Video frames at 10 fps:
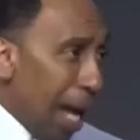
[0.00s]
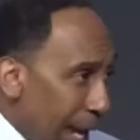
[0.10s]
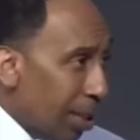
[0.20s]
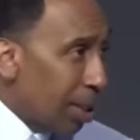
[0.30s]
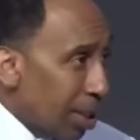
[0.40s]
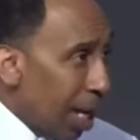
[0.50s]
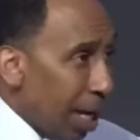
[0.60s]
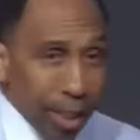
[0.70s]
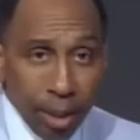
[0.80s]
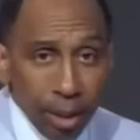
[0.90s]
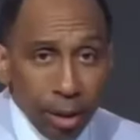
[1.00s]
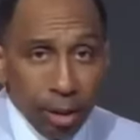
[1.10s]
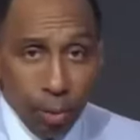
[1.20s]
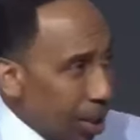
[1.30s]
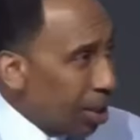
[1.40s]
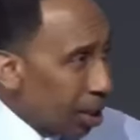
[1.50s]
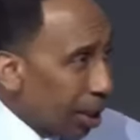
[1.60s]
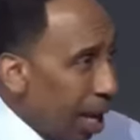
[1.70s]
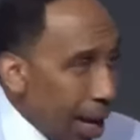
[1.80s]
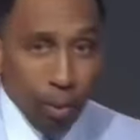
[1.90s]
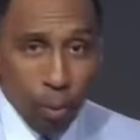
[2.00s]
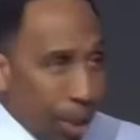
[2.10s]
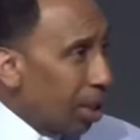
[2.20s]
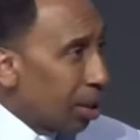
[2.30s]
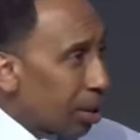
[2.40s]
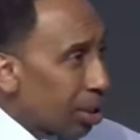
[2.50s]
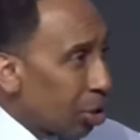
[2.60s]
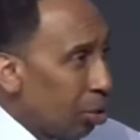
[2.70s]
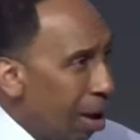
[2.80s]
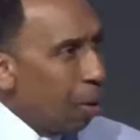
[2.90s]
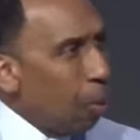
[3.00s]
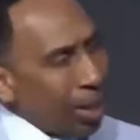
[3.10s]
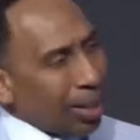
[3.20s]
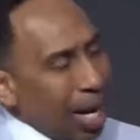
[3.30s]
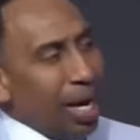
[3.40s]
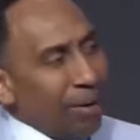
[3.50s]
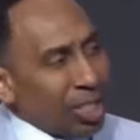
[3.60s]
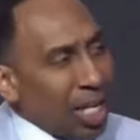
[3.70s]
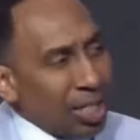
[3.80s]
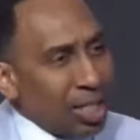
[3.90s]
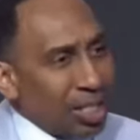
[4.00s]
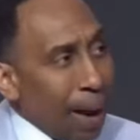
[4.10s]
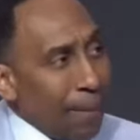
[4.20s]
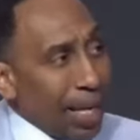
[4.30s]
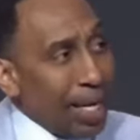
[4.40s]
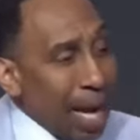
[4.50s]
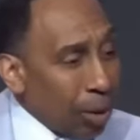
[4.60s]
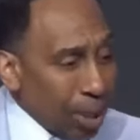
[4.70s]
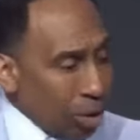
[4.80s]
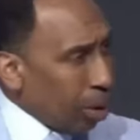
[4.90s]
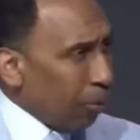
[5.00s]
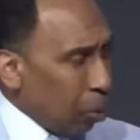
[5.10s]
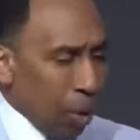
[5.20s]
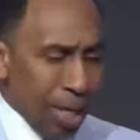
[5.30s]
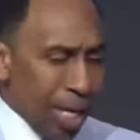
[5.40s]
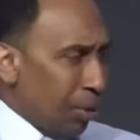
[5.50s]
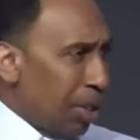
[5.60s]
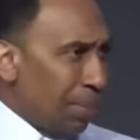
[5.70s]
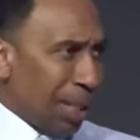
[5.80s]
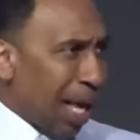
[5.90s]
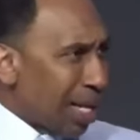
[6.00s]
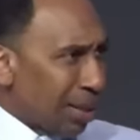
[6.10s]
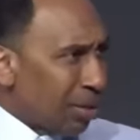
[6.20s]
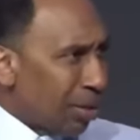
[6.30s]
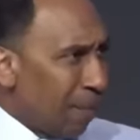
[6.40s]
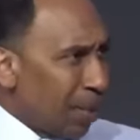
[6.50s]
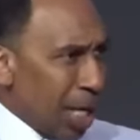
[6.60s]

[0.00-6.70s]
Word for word: him not to desire what he's looking at when he looks at you? What kind of sense does that make? And not only that, don't get it wrong. He don't need to be classless.